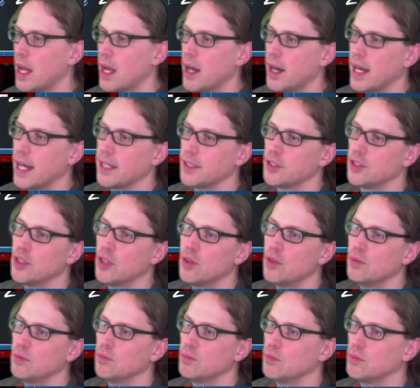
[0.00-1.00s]
I
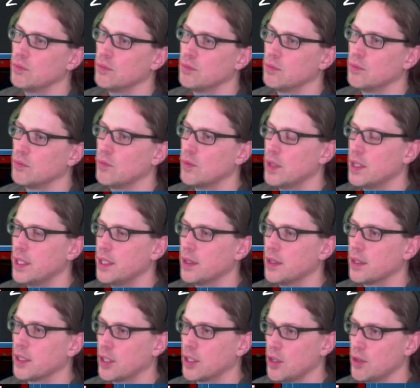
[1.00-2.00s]
don't
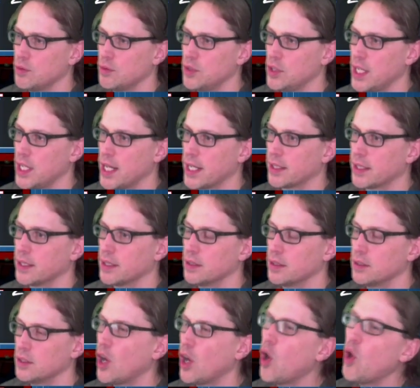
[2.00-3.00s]
want the coat check.
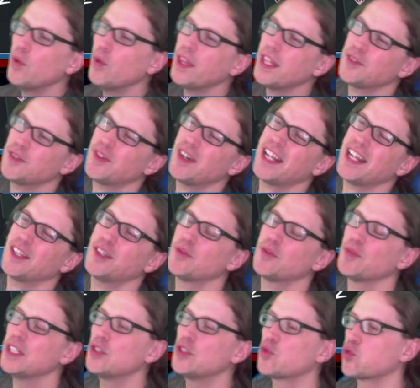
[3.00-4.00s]
Oh, that's right. I could
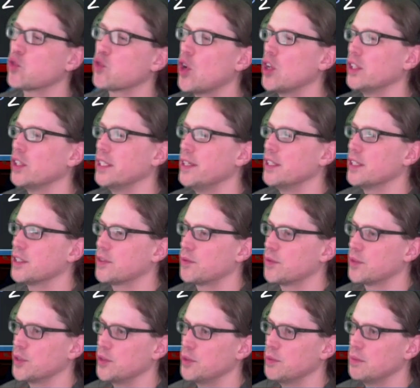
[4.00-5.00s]
redraw in
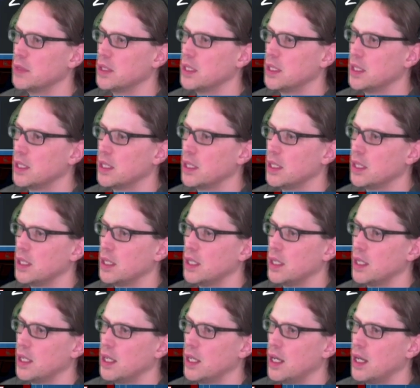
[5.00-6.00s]
this room.
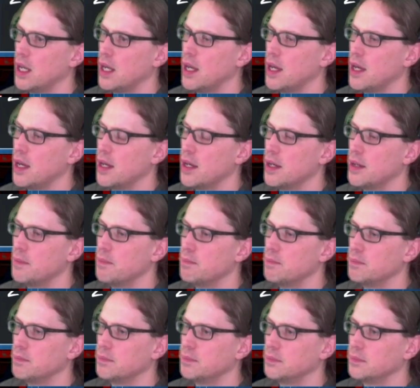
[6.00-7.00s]

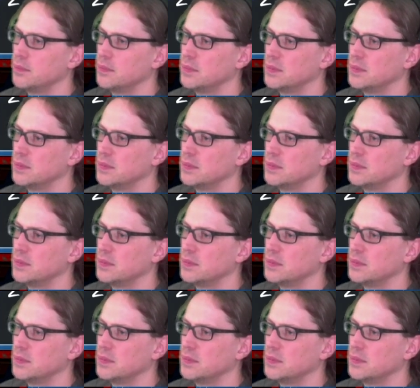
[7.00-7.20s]
I'm